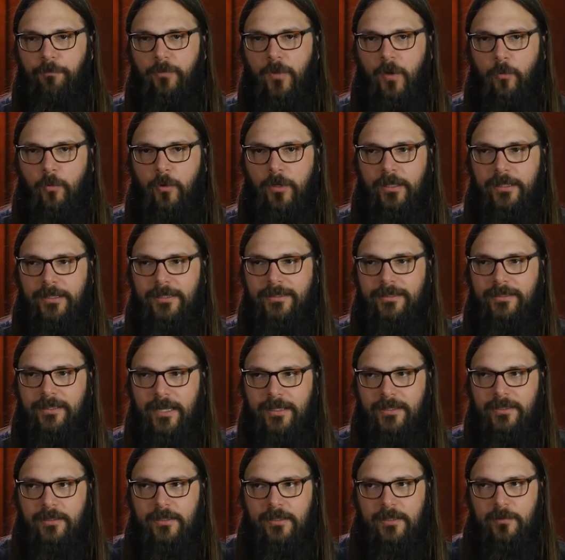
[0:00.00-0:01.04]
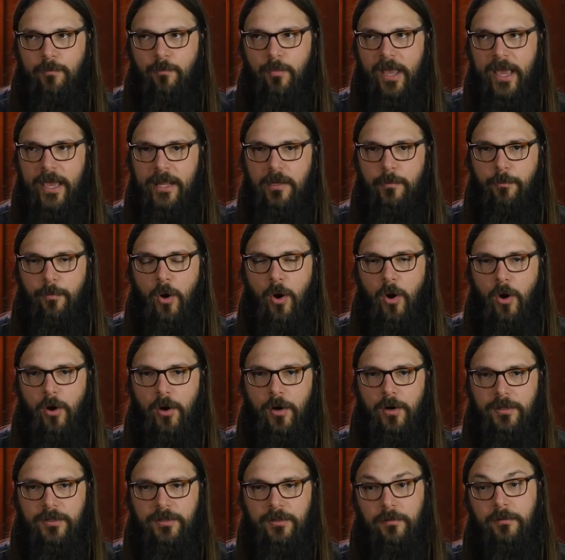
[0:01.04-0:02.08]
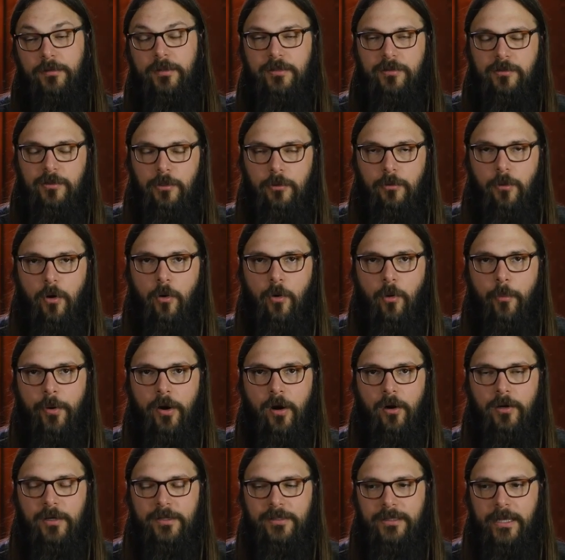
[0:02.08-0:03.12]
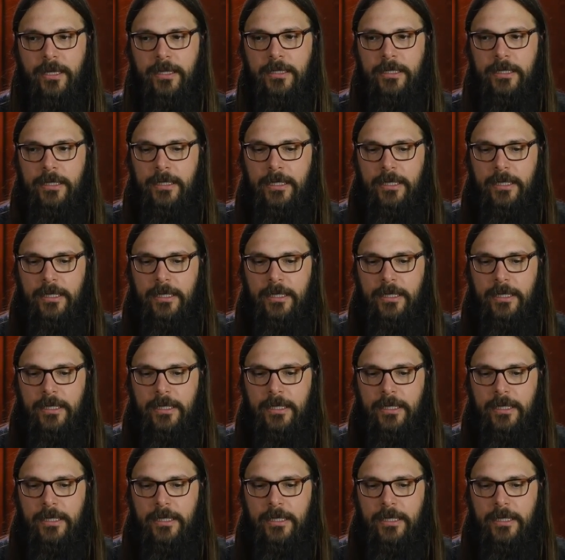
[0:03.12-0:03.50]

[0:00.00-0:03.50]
really sets this band apart, or this duo apart, is that